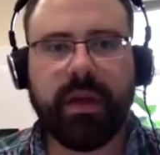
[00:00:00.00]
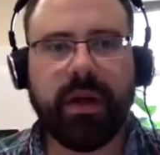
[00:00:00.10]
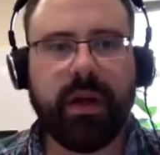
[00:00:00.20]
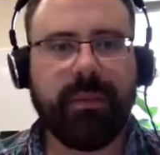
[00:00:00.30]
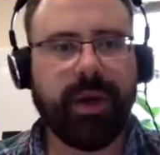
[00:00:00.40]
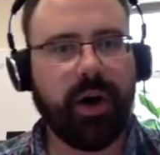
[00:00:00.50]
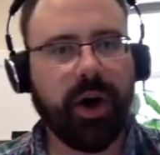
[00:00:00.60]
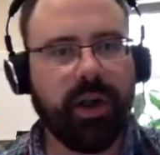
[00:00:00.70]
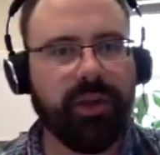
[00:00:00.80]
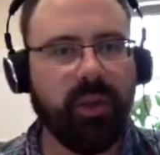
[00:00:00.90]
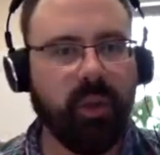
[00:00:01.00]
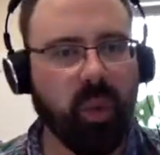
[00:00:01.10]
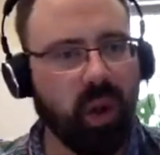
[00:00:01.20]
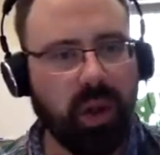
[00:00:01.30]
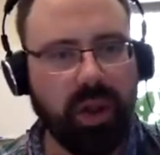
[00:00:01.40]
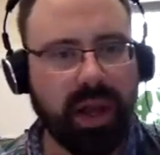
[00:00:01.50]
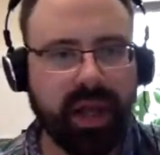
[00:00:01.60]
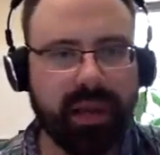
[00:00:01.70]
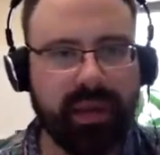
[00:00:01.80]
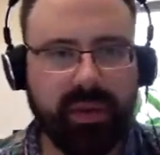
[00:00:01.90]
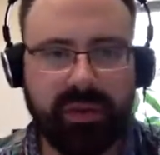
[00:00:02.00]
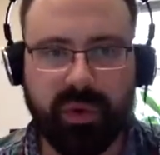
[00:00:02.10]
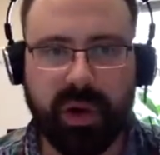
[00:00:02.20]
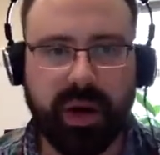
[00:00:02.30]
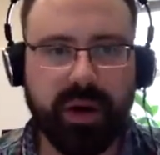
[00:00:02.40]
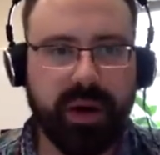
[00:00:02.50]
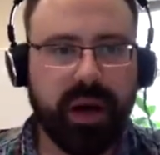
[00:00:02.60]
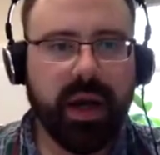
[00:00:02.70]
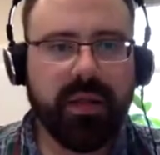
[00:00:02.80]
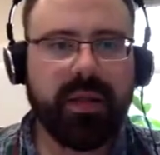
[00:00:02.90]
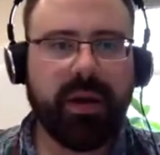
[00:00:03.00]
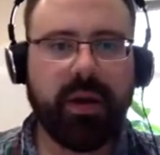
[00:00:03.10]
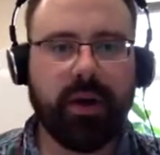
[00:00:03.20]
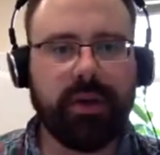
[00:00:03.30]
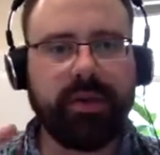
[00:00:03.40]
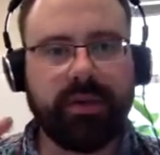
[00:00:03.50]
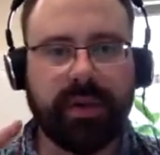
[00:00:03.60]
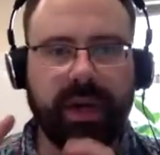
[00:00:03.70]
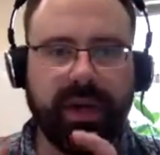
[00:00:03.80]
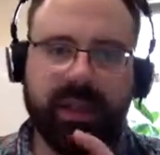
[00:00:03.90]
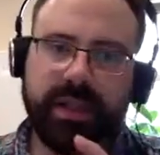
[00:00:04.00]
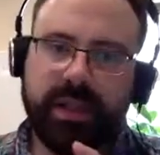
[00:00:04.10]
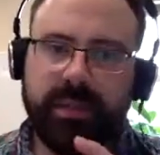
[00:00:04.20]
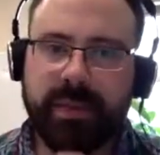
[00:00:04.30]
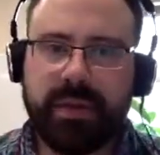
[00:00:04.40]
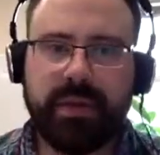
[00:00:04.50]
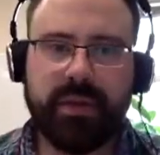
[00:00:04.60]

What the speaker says: On the wall in the foyer, there are little donation slips.